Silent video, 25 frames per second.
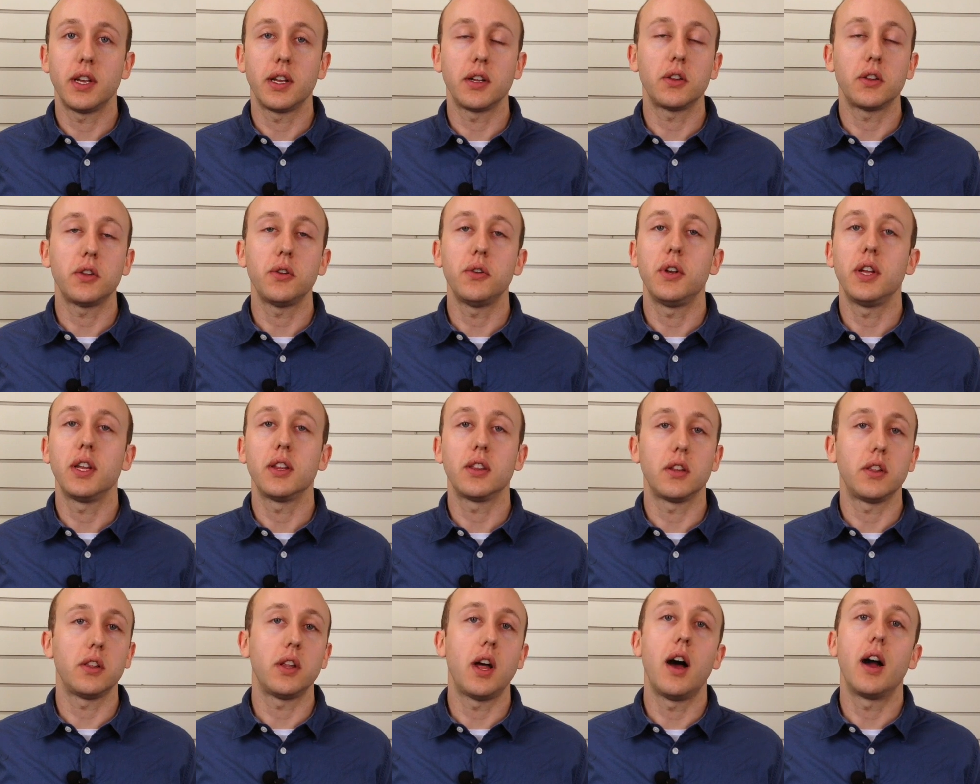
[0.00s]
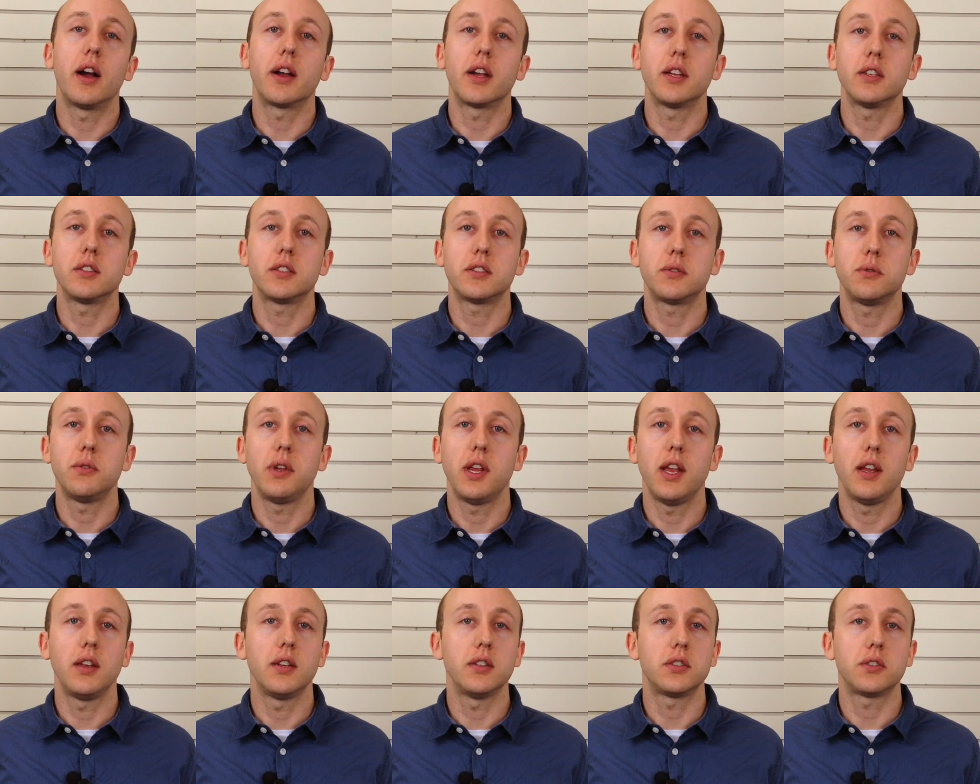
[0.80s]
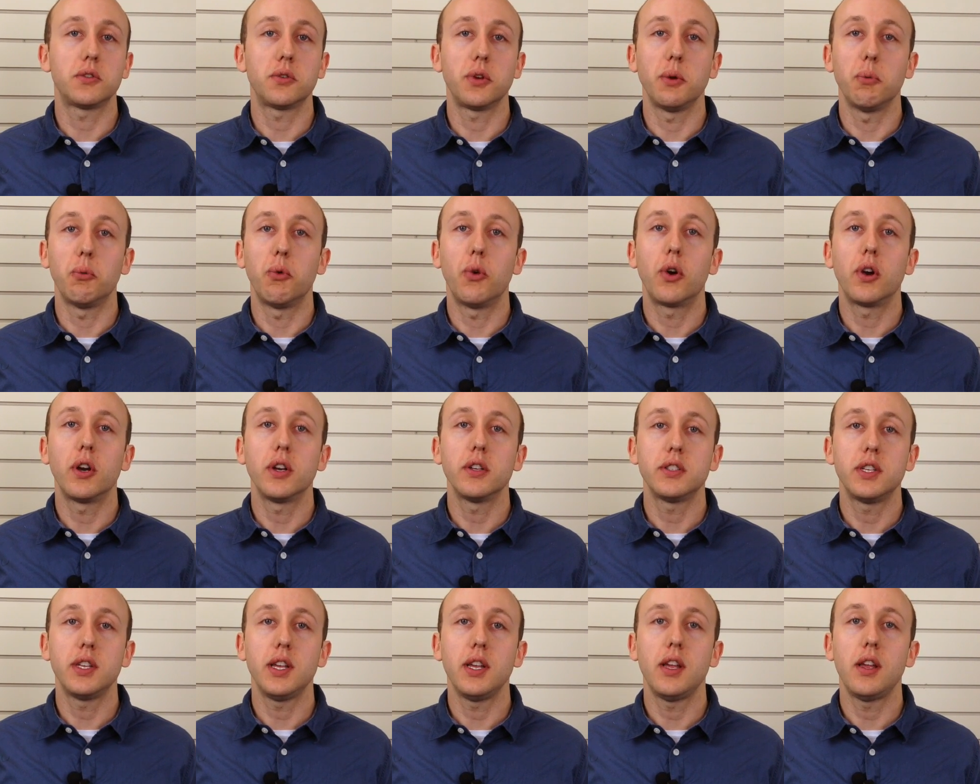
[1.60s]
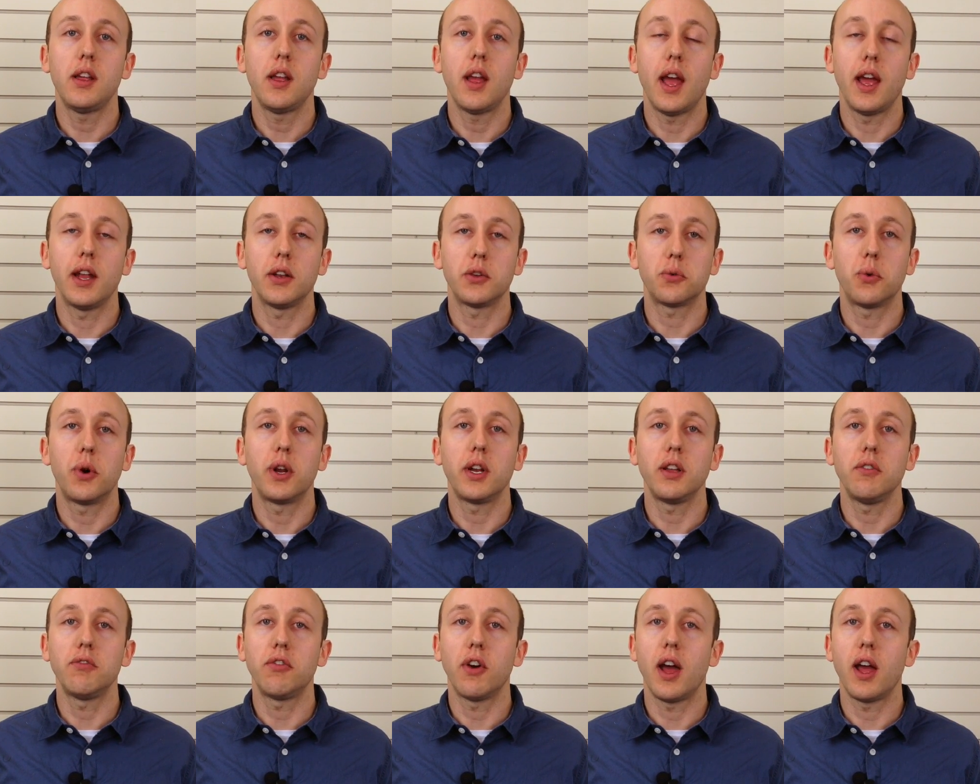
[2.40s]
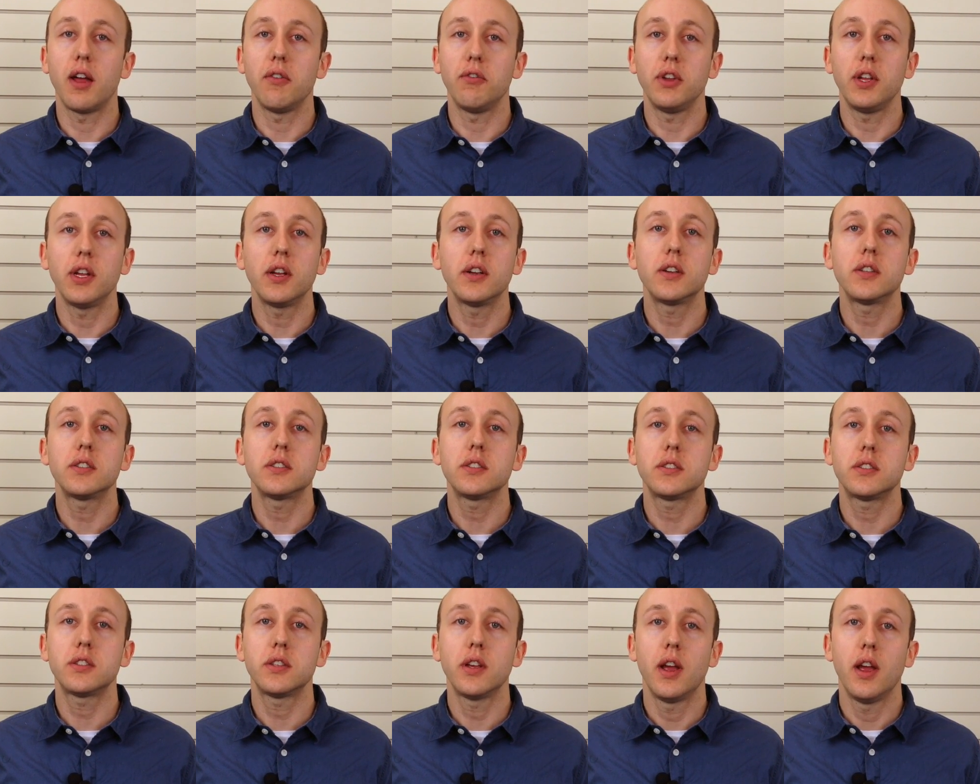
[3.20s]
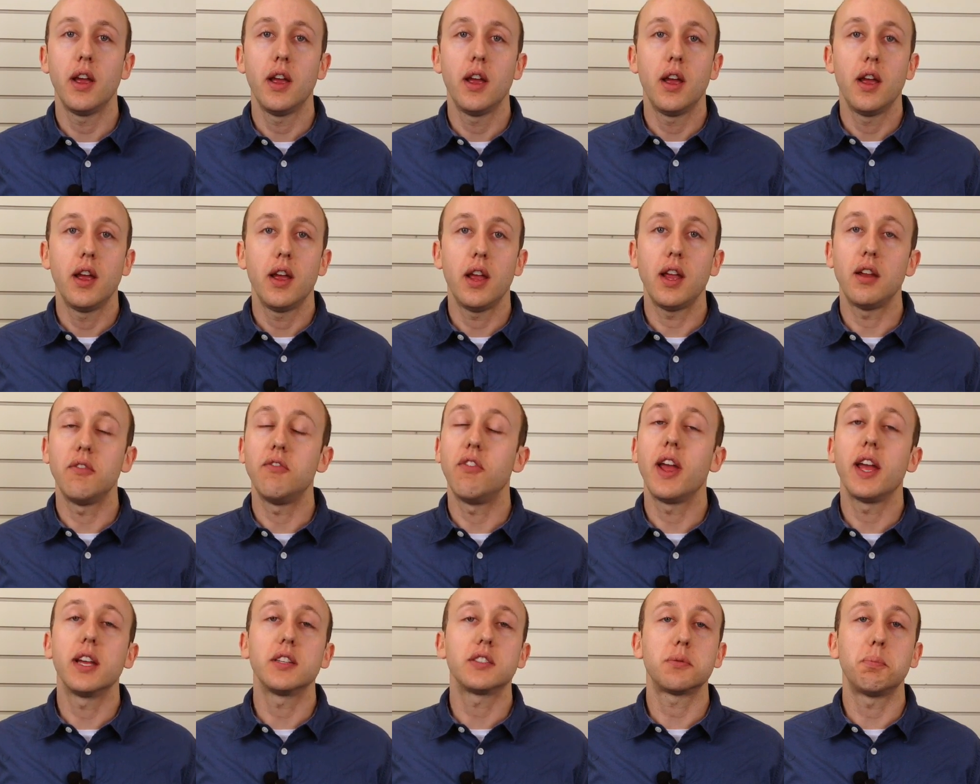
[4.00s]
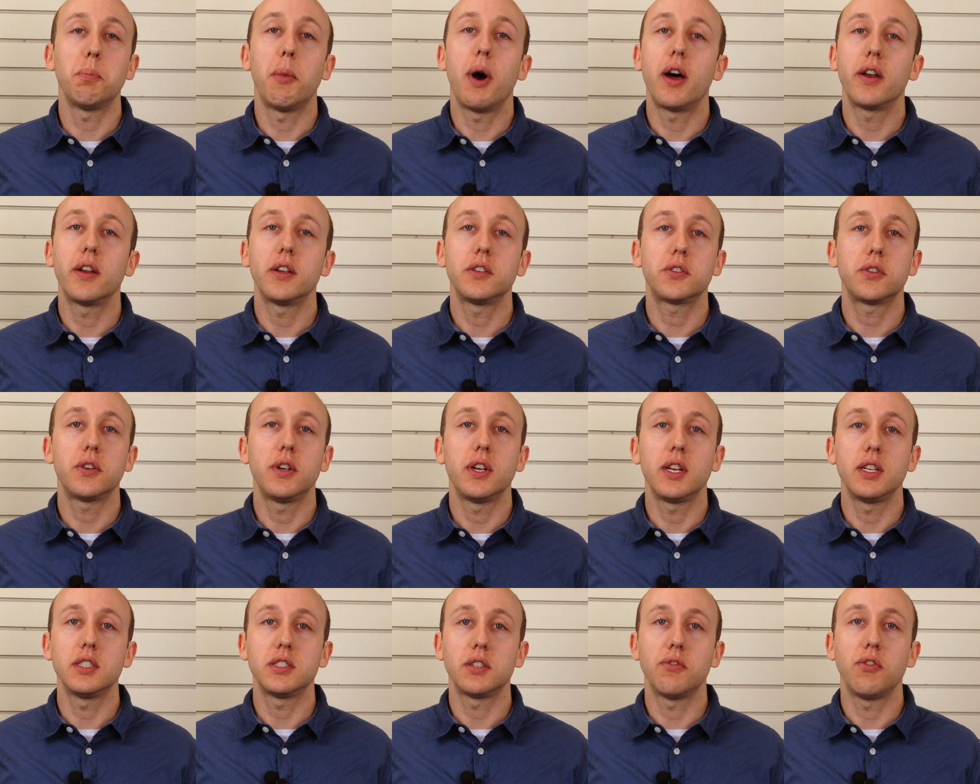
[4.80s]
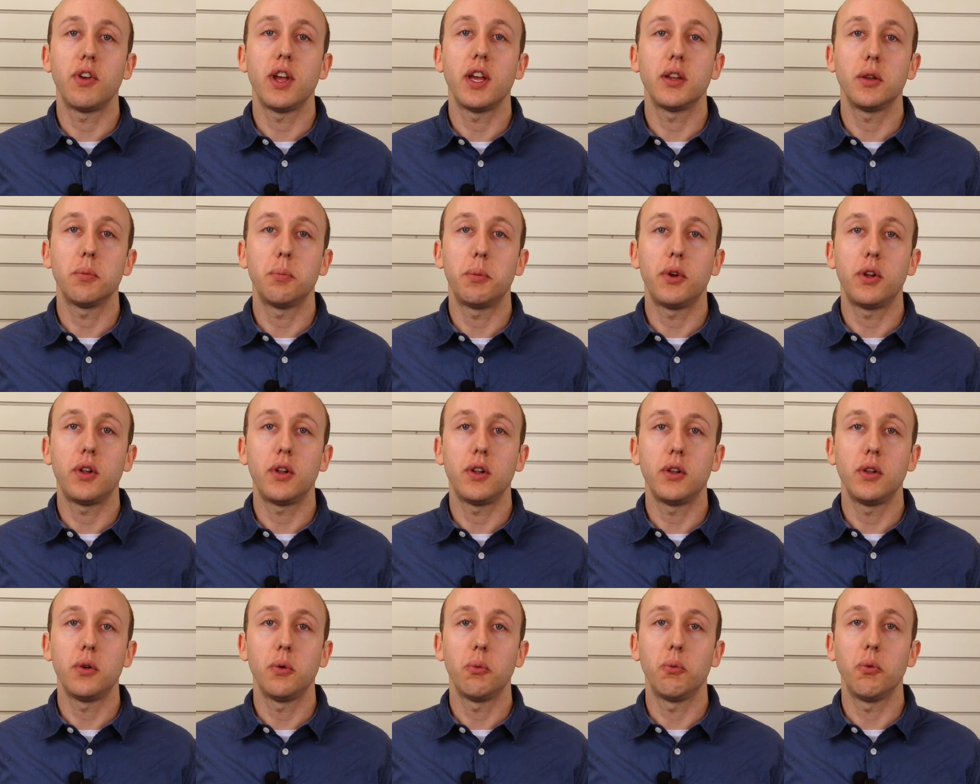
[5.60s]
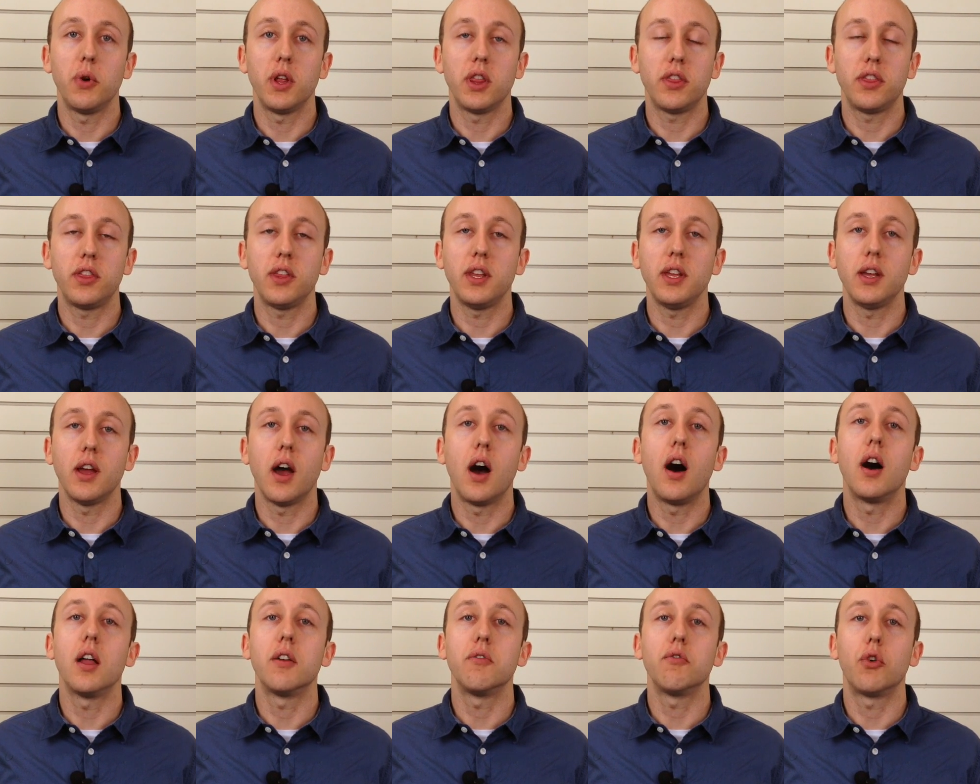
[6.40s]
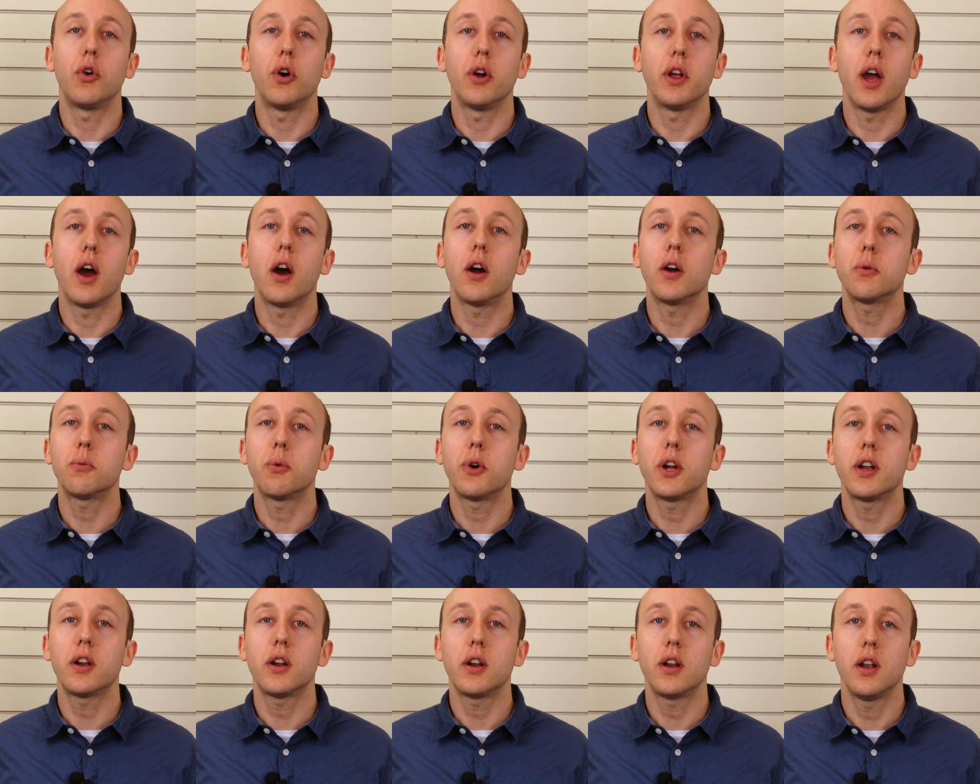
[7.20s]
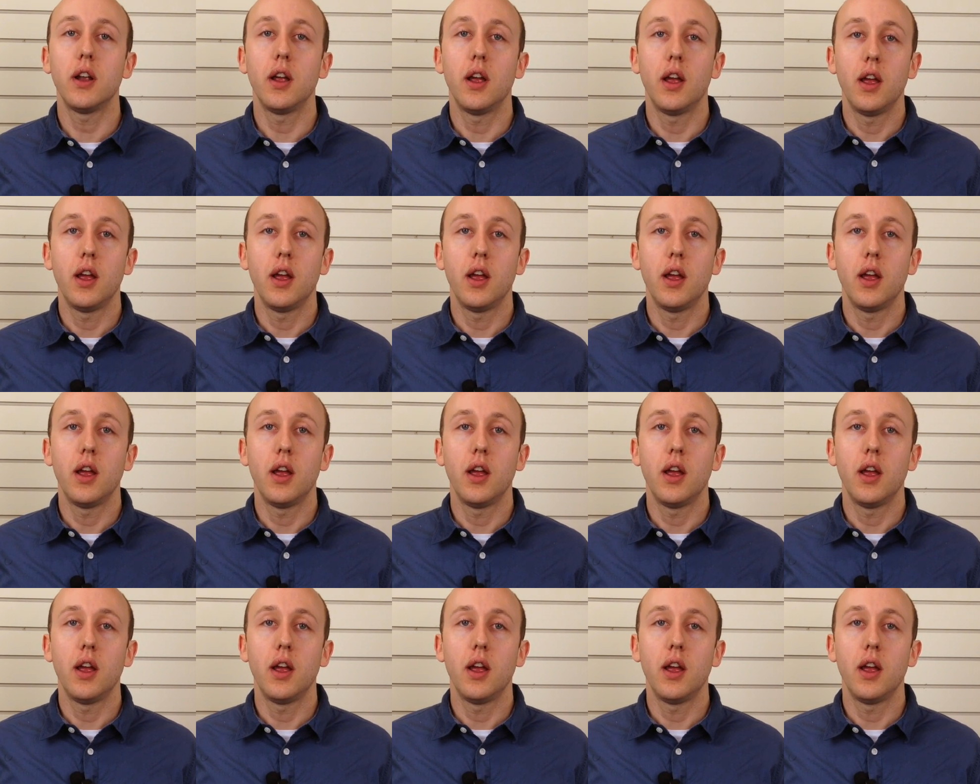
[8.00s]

including the longest industry warranty at 25 years, Advanced monitoring is available with the Envoy hardware.